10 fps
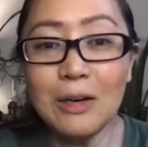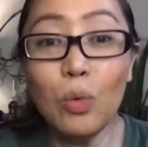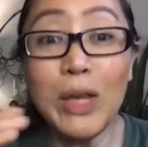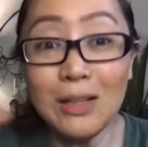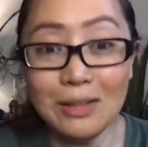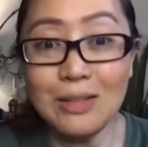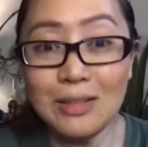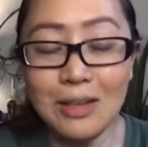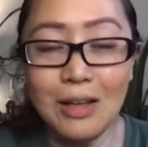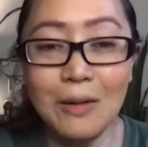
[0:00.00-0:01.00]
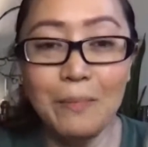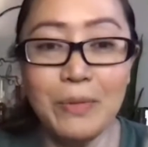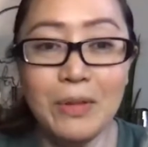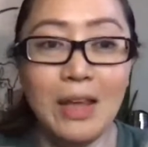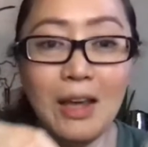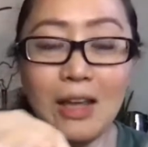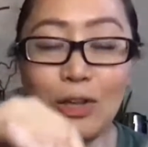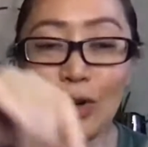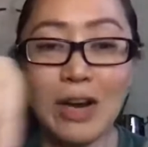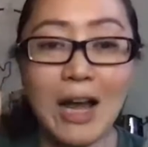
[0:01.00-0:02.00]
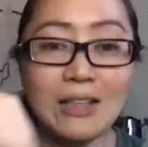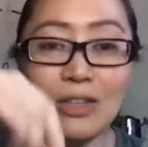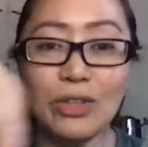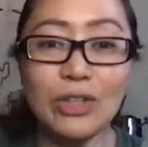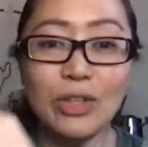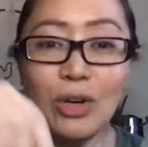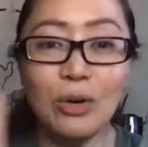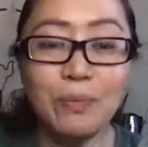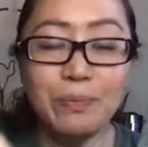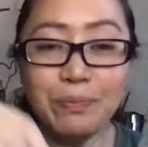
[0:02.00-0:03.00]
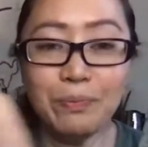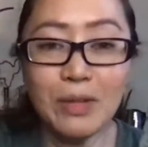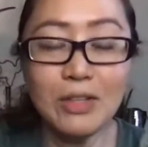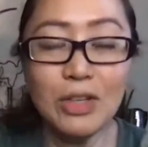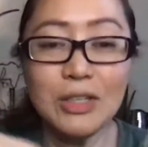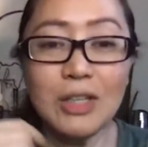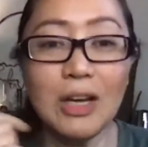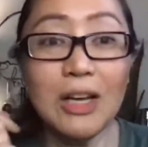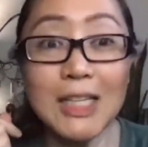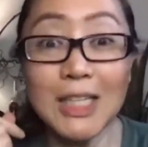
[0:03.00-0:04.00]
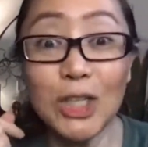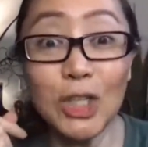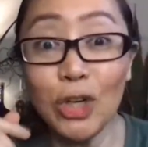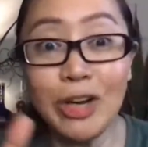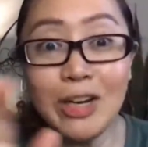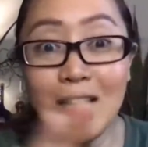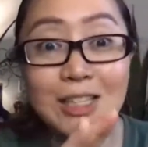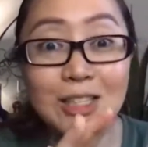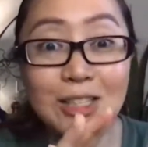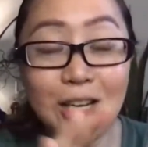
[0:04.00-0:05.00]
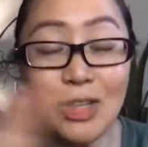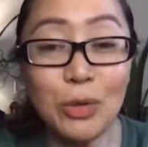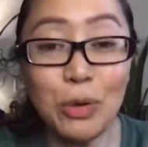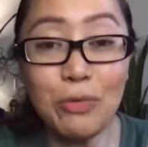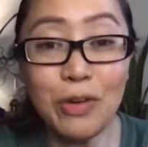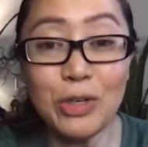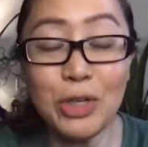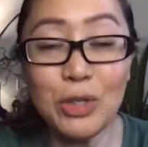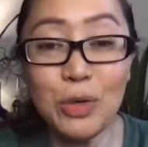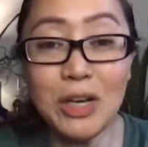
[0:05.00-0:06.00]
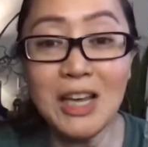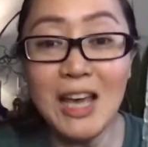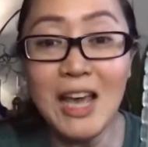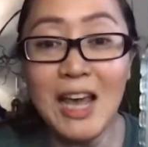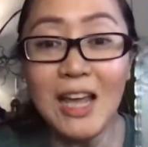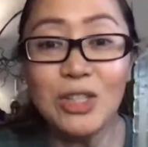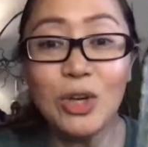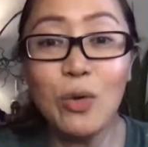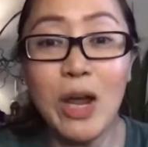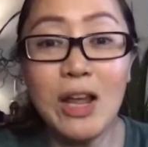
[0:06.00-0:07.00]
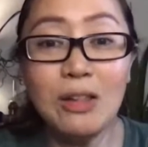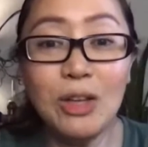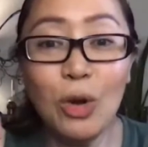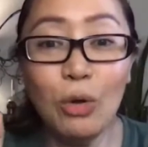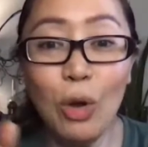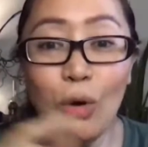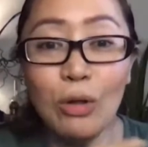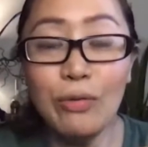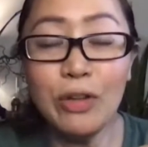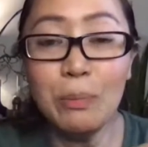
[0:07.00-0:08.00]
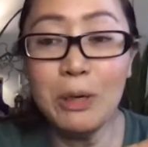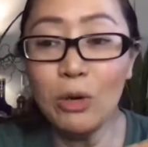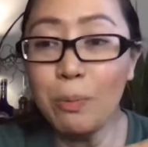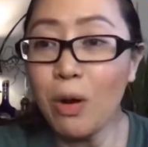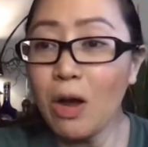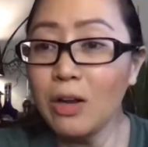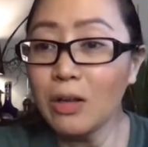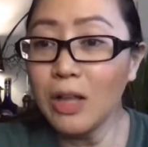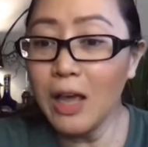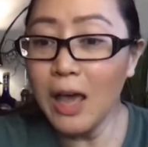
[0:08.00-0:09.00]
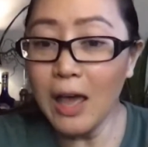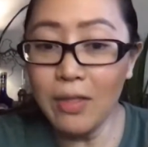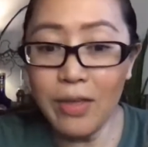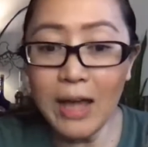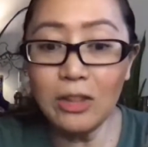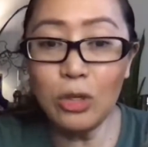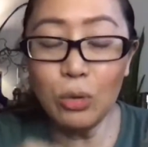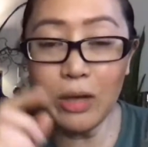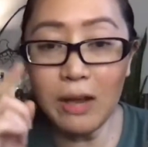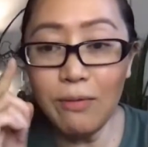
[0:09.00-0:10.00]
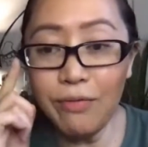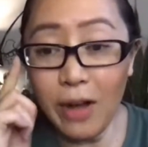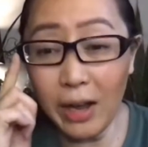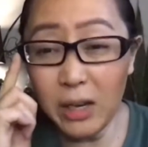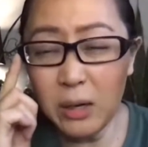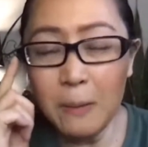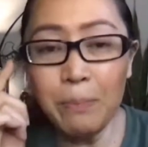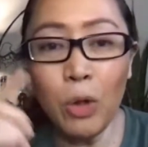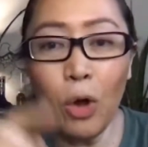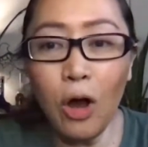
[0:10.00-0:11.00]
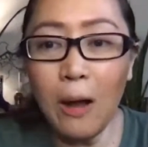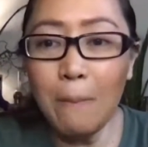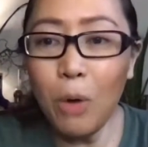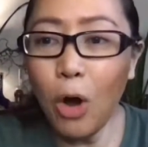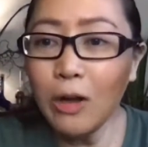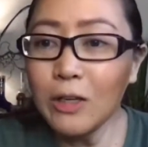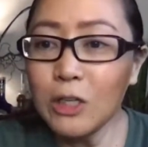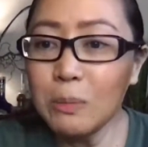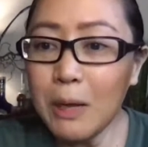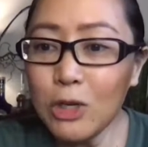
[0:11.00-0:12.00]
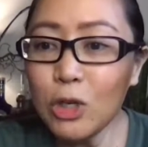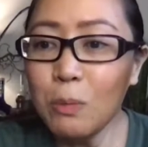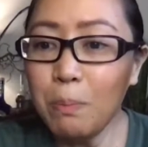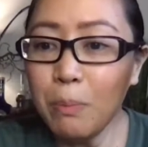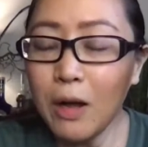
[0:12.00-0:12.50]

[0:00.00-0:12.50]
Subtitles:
wheels, yeah, in your glass, and just stir it. It's such a refreshing drink. It's a great local Filipino product that you can find on a special